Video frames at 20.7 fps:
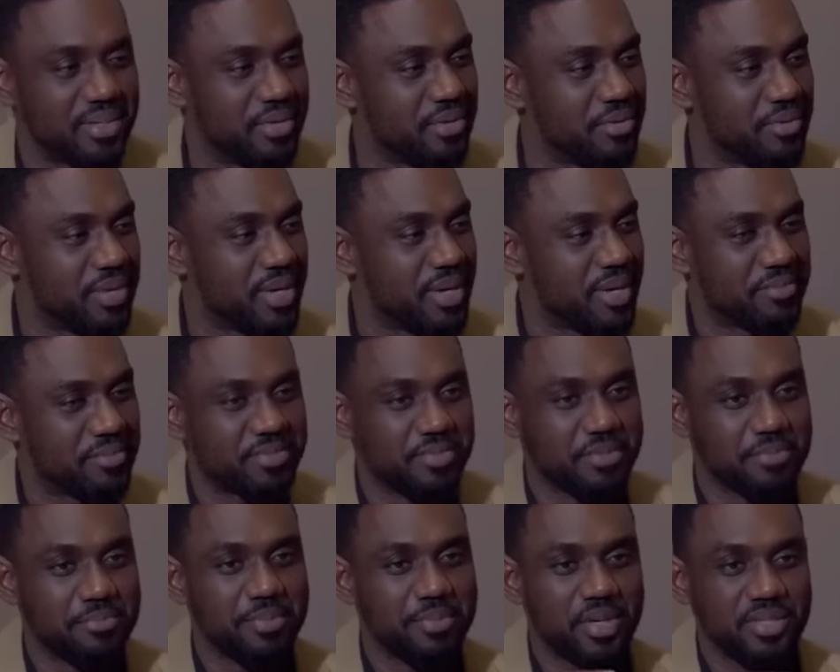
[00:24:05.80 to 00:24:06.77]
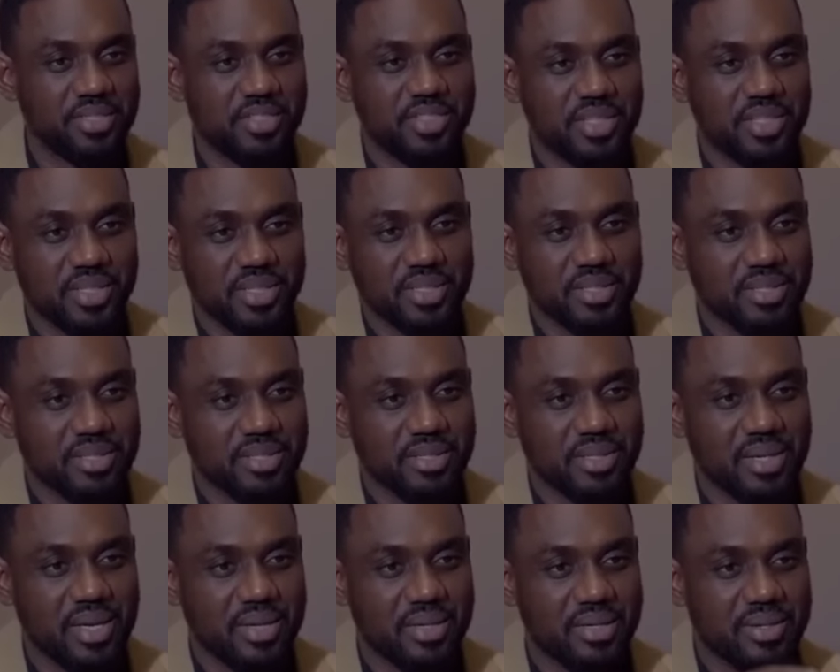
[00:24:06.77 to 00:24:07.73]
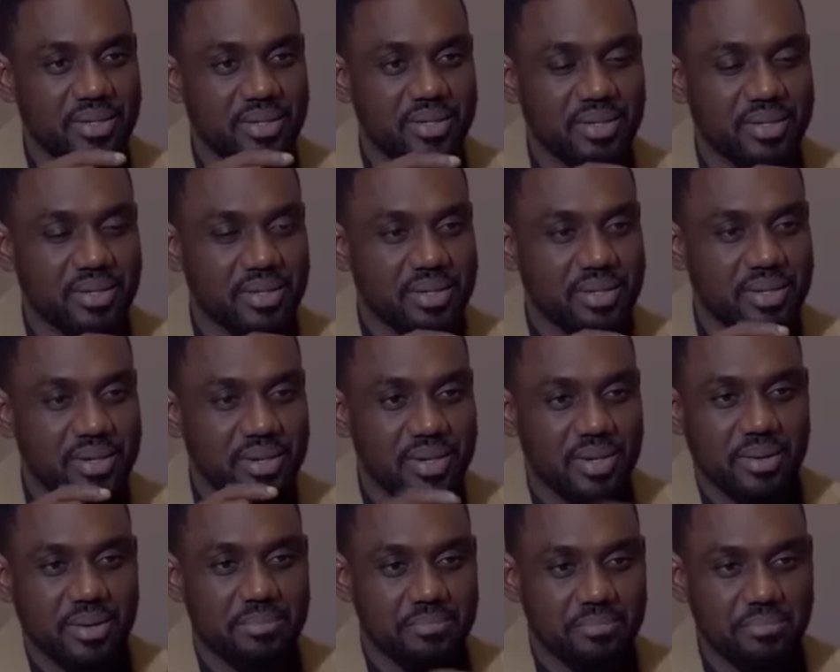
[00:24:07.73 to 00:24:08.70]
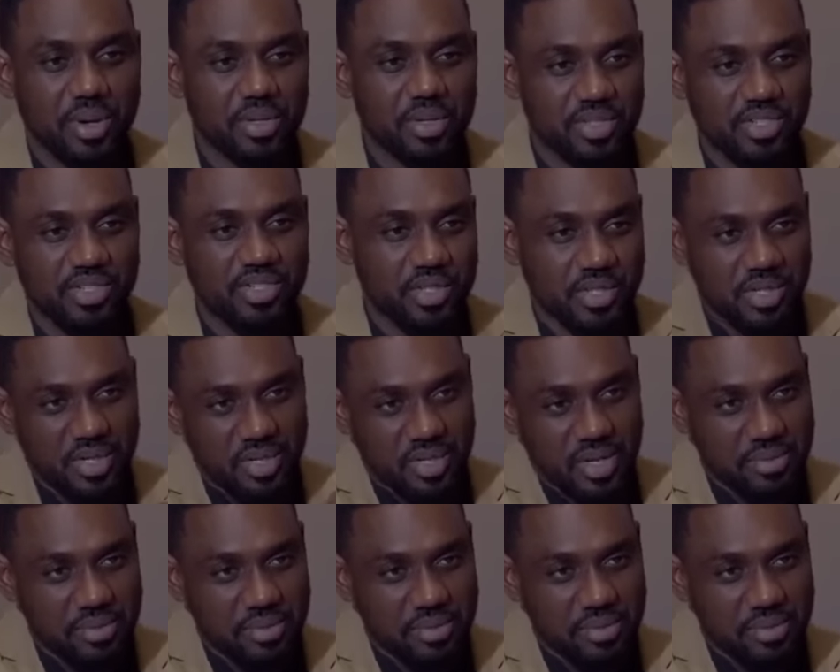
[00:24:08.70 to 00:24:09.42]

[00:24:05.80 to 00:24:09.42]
You will have to punch it in, like punch the